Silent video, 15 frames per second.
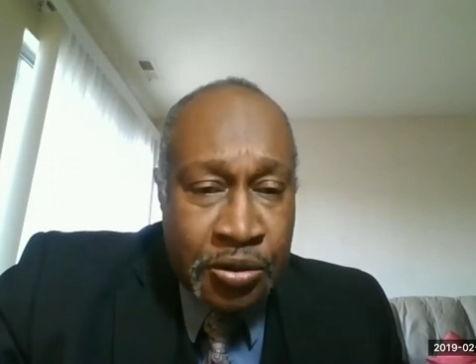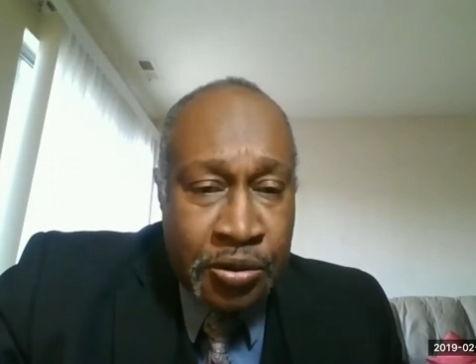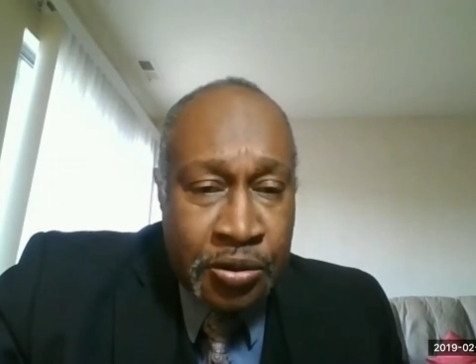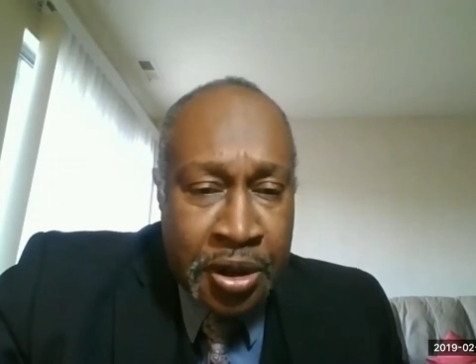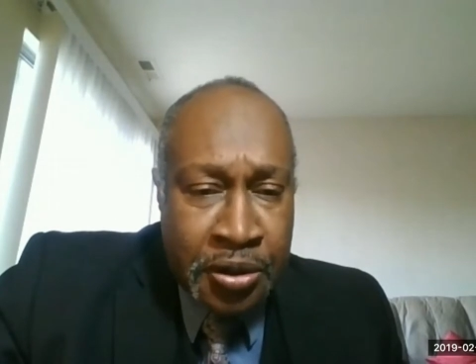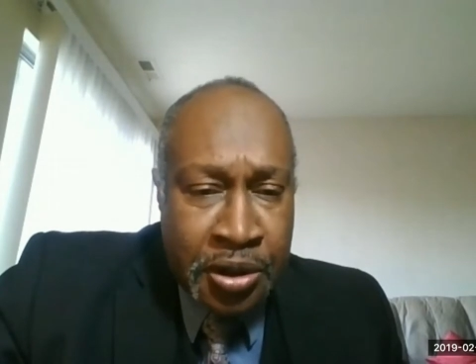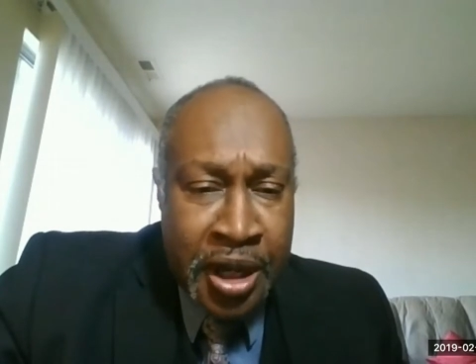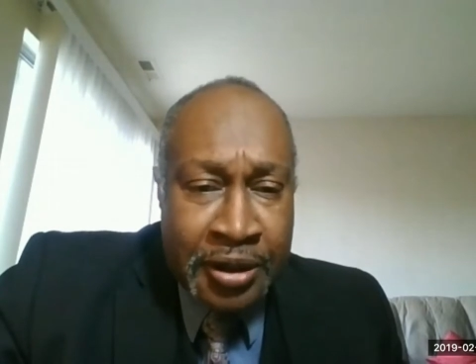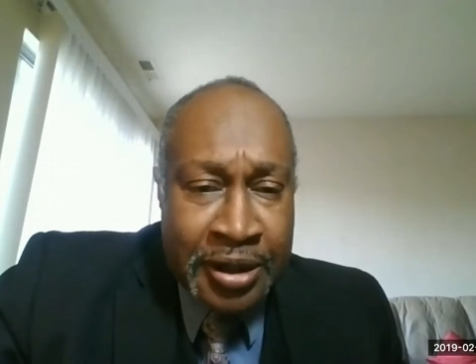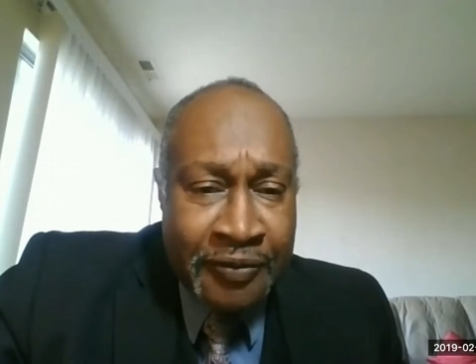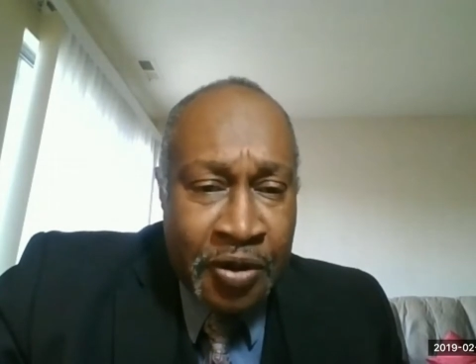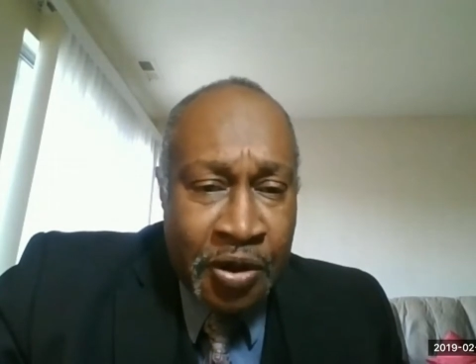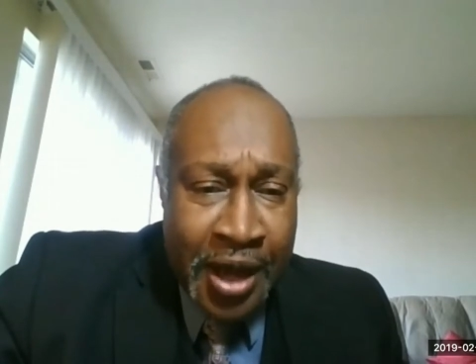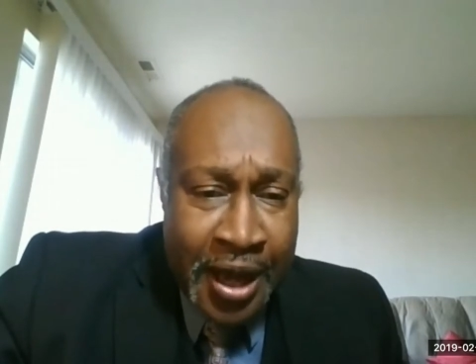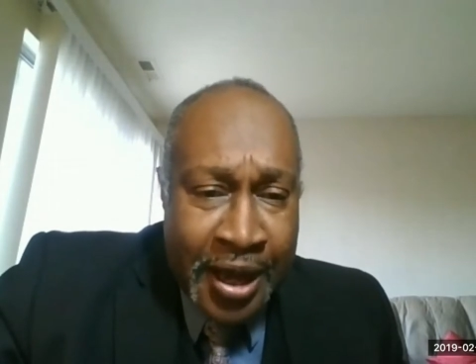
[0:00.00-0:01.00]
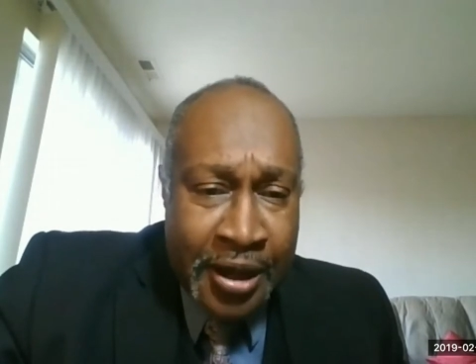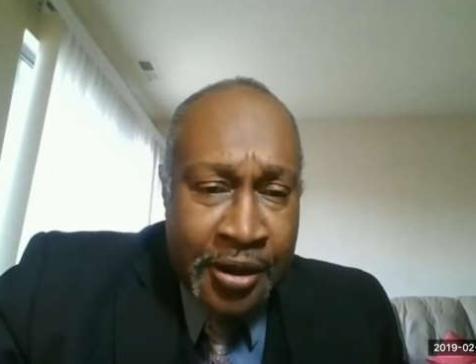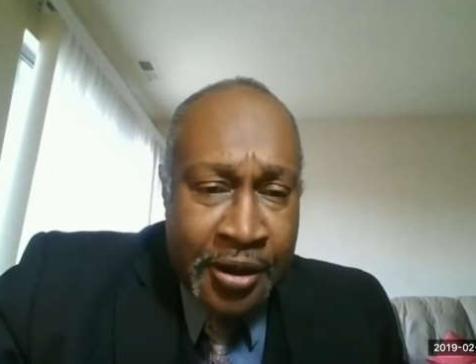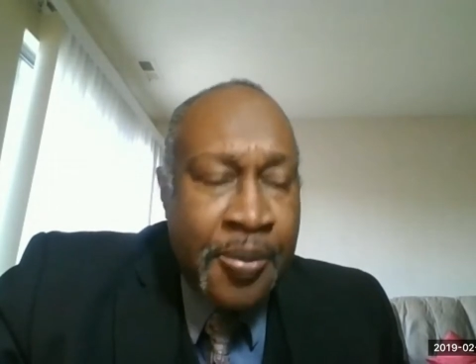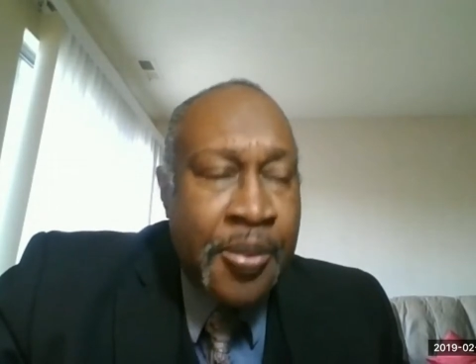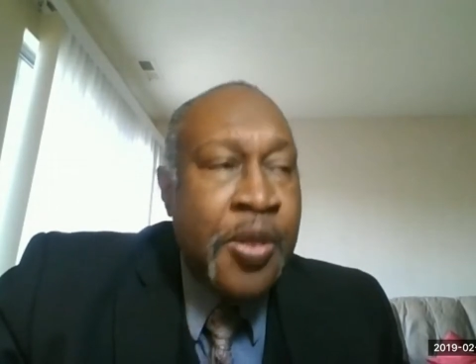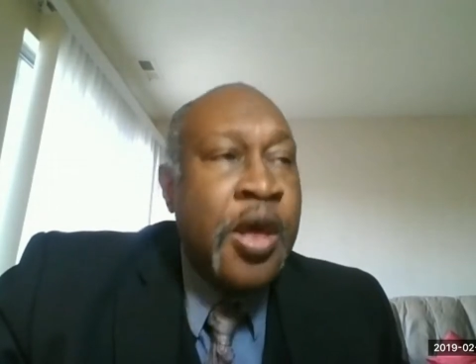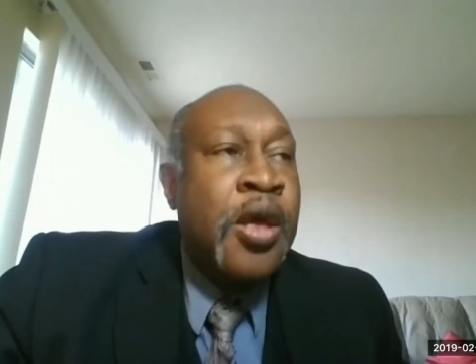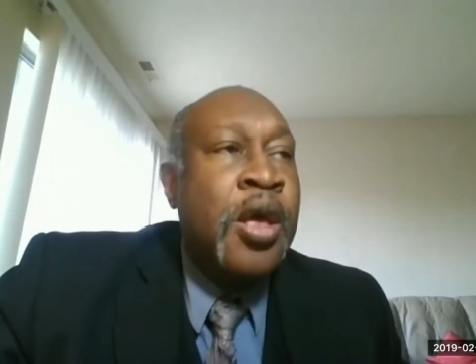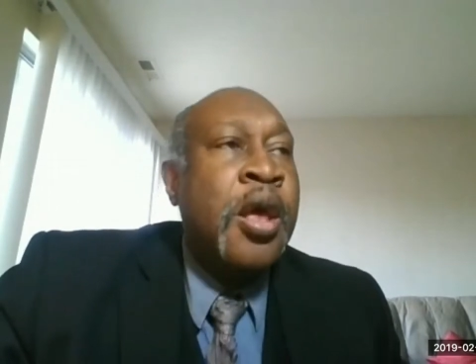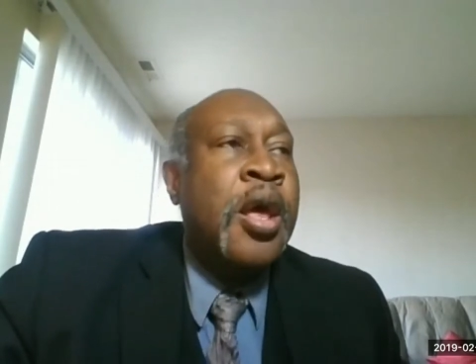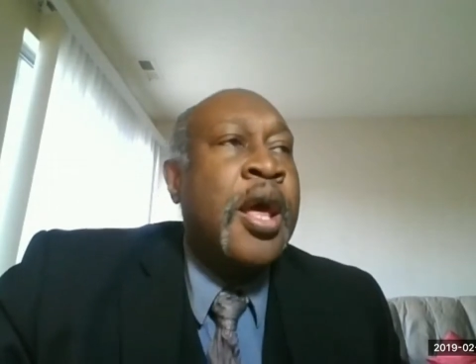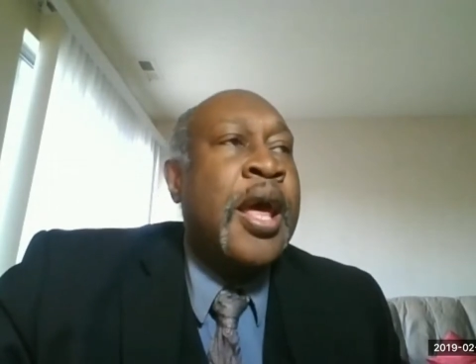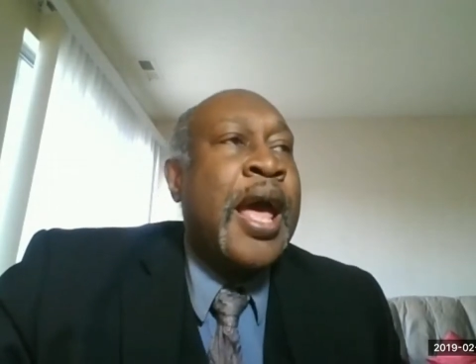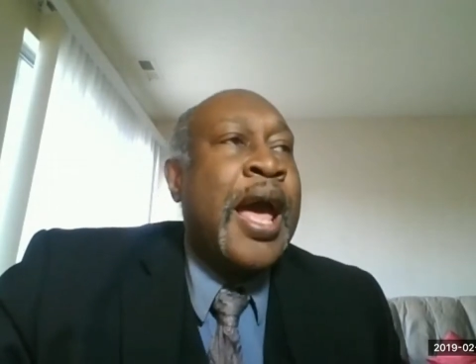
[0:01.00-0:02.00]
in, in Cleveland, Ohio.
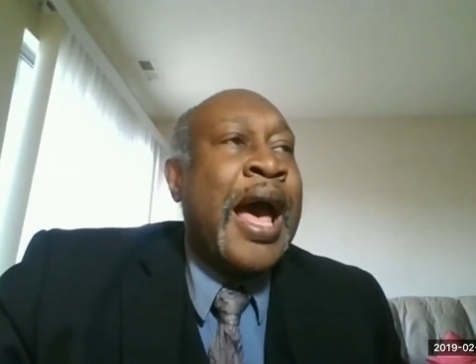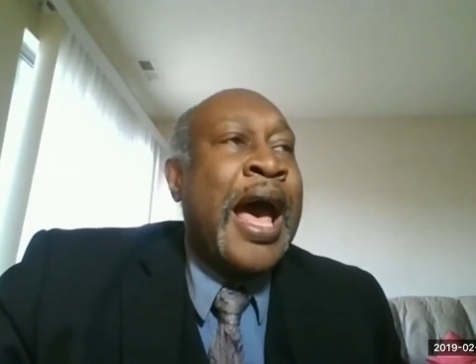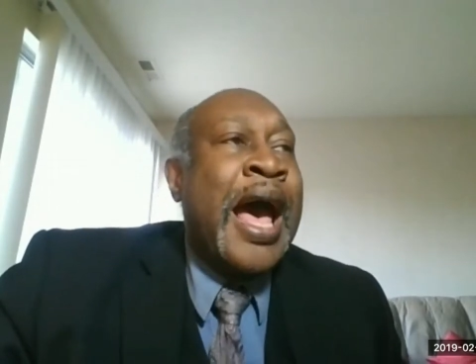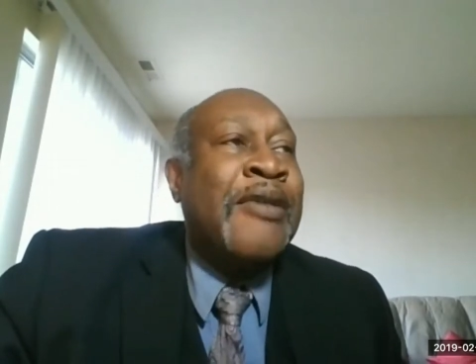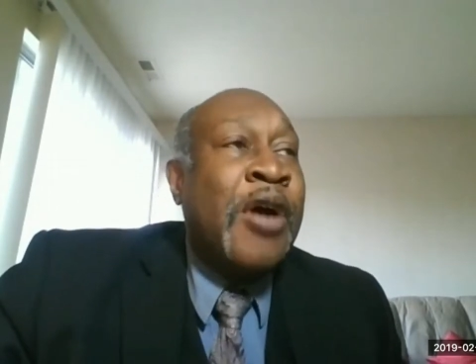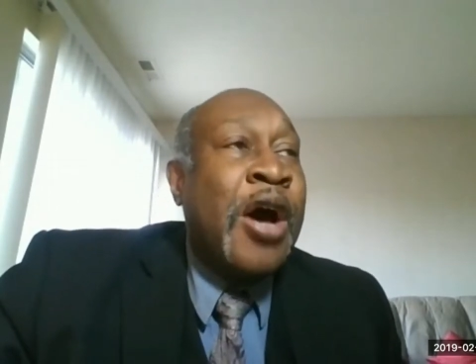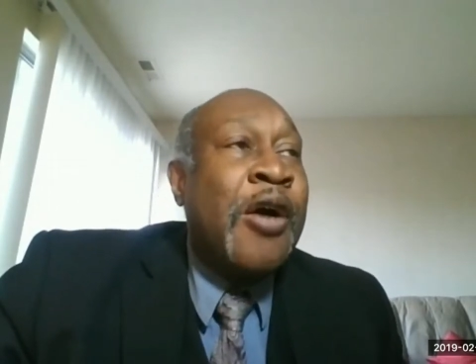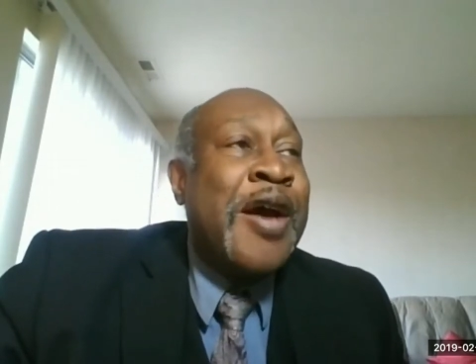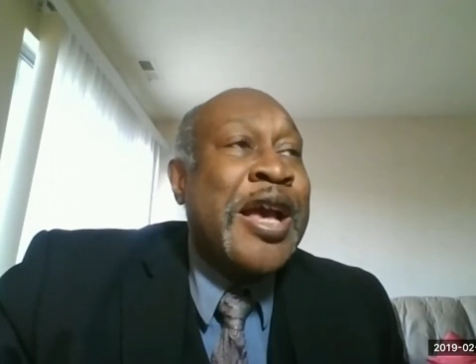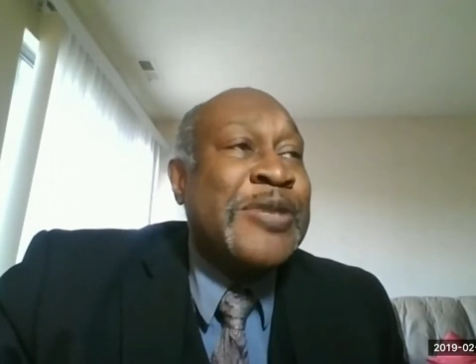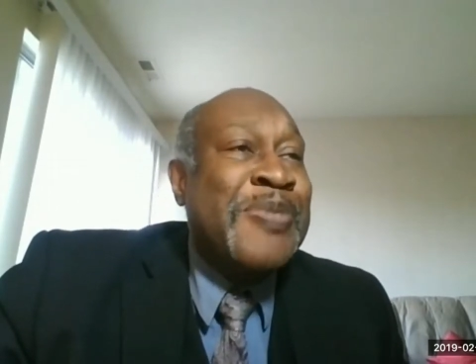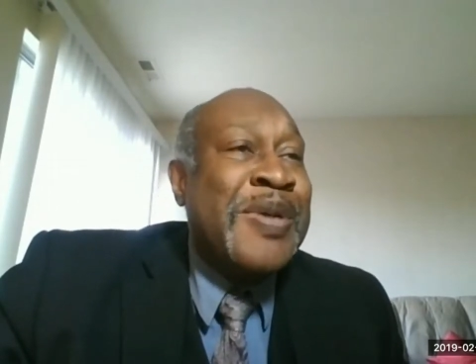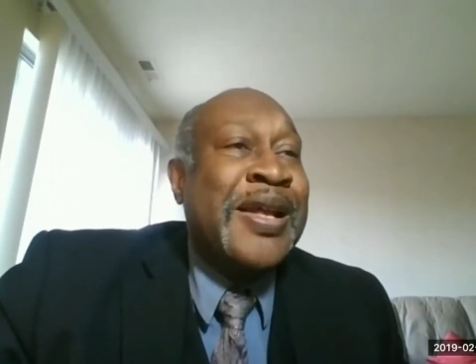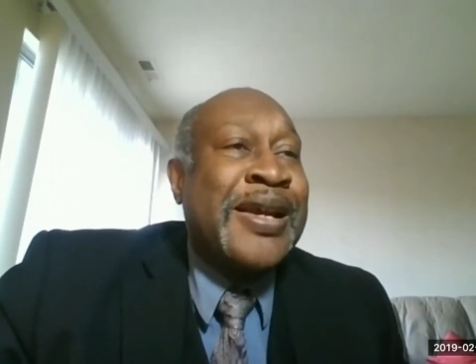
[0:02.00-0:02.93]
I've always been the